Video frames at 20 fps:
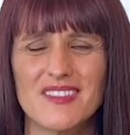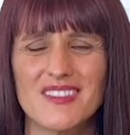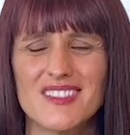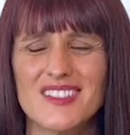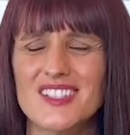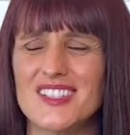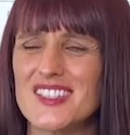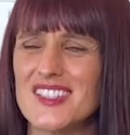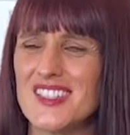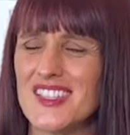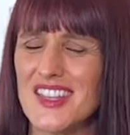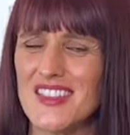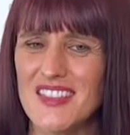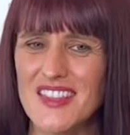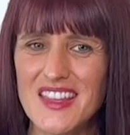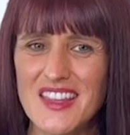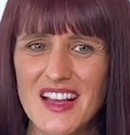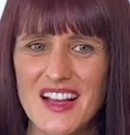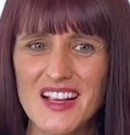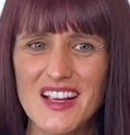to sit in
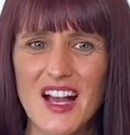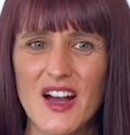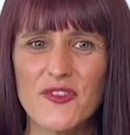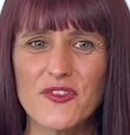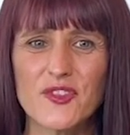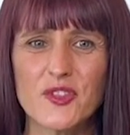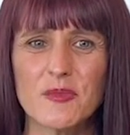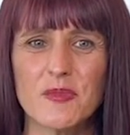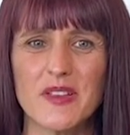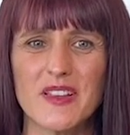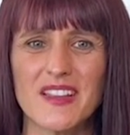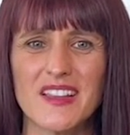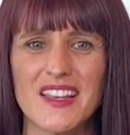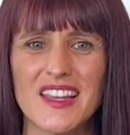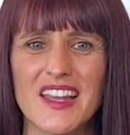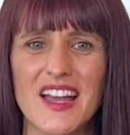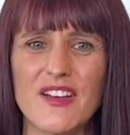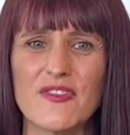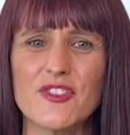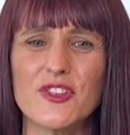the uncomfortability
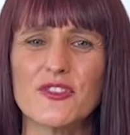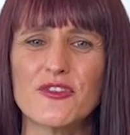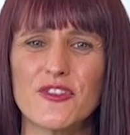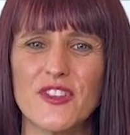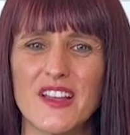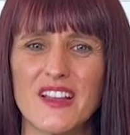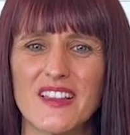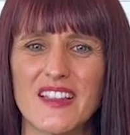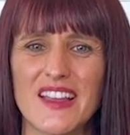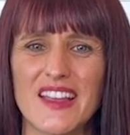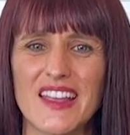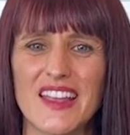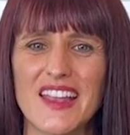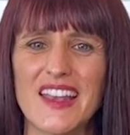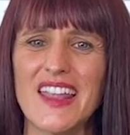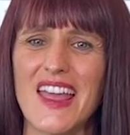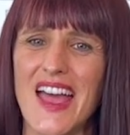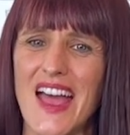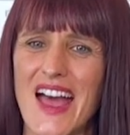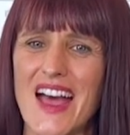of your feeling
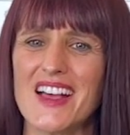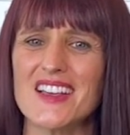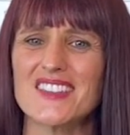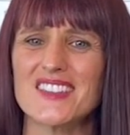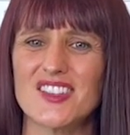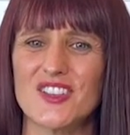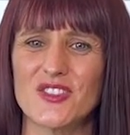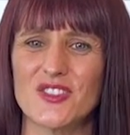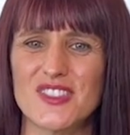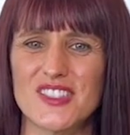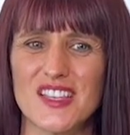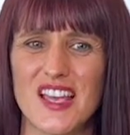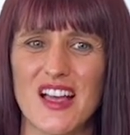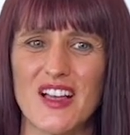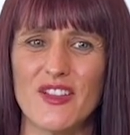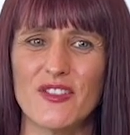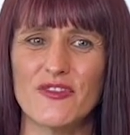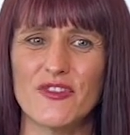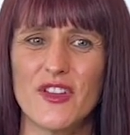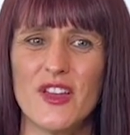and ask
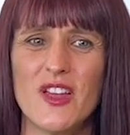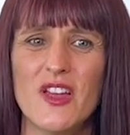yourself,